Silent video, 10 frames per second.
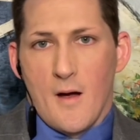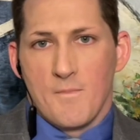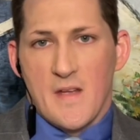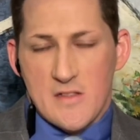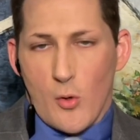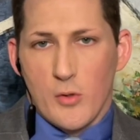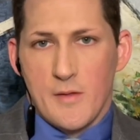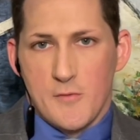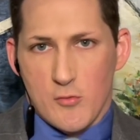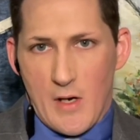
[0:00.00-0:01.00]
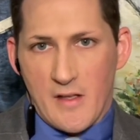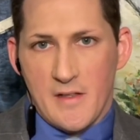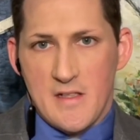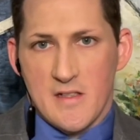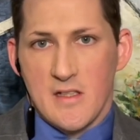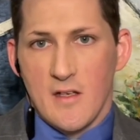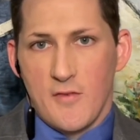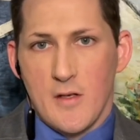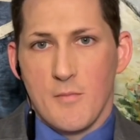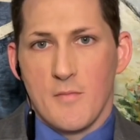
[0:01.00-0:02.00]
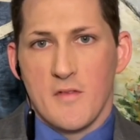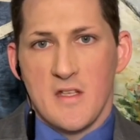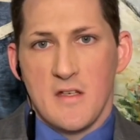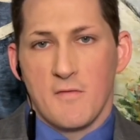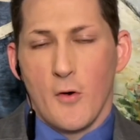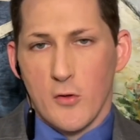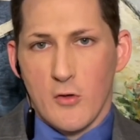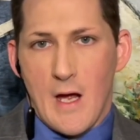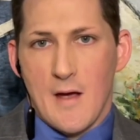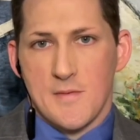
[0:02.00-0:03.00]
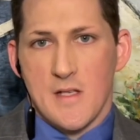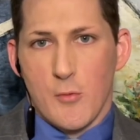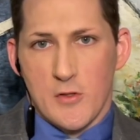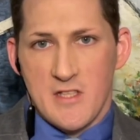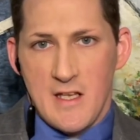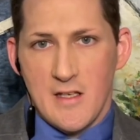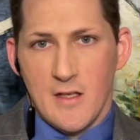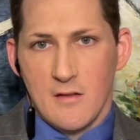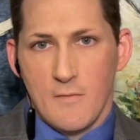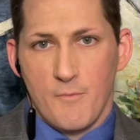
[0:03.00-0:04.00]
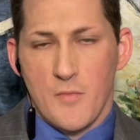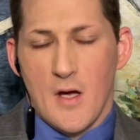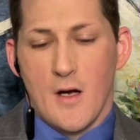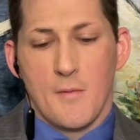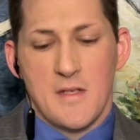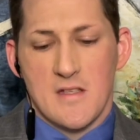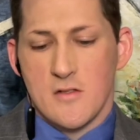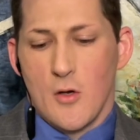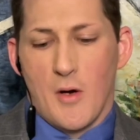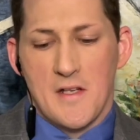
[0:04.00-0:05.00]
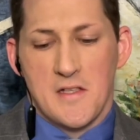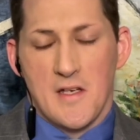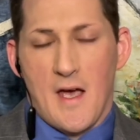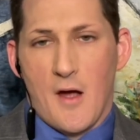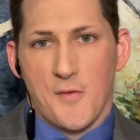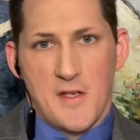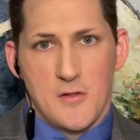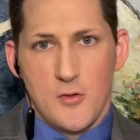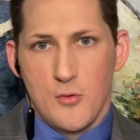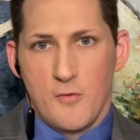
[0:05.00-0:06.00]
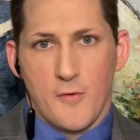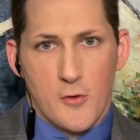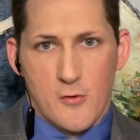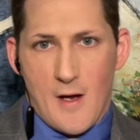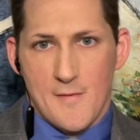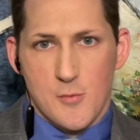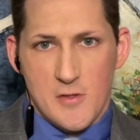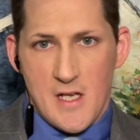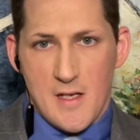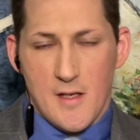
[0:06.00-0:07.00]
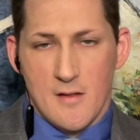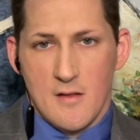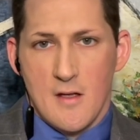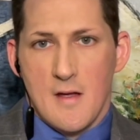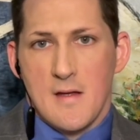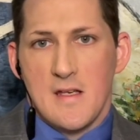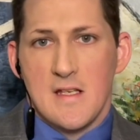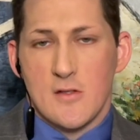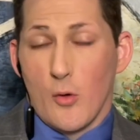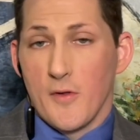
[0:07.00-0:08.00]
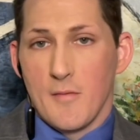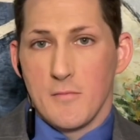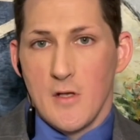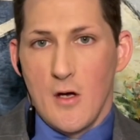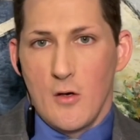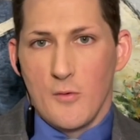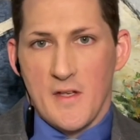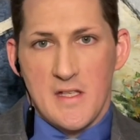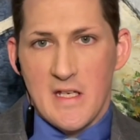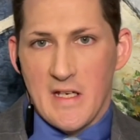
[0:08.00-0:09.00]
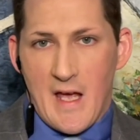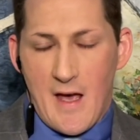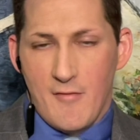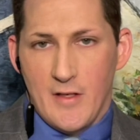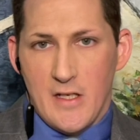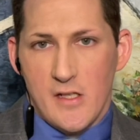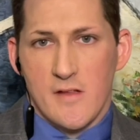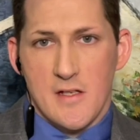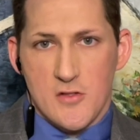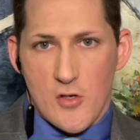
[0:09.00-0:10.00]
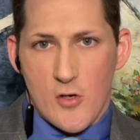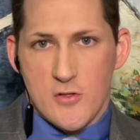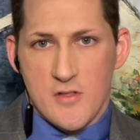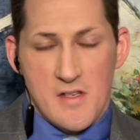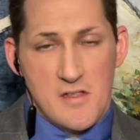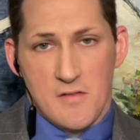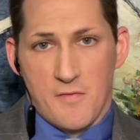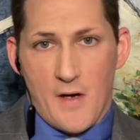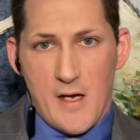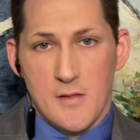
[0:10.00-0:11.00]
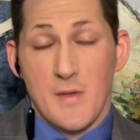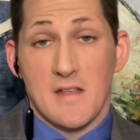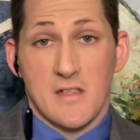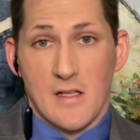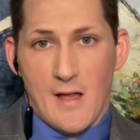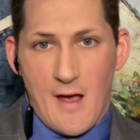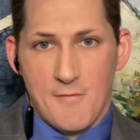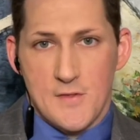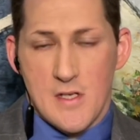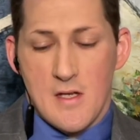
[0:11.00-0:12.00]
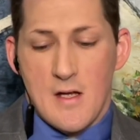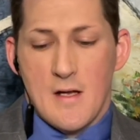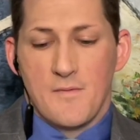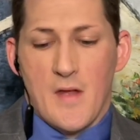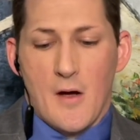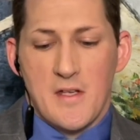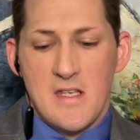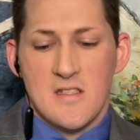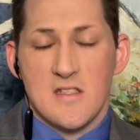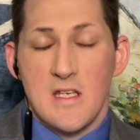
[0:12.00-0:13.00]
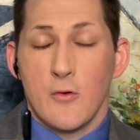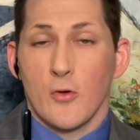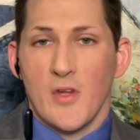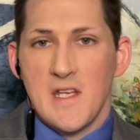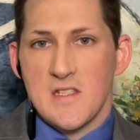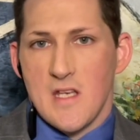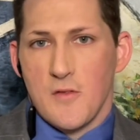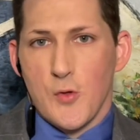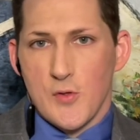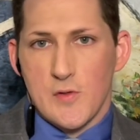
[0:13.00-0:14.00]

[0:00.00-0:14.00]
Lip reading: They told him directly to give him the photographs that were taken. He has no idea how they knew photographs were taken. He told them no, that he didn't have any. They searched, they didn't find them, and they left. Now, he secretly sent those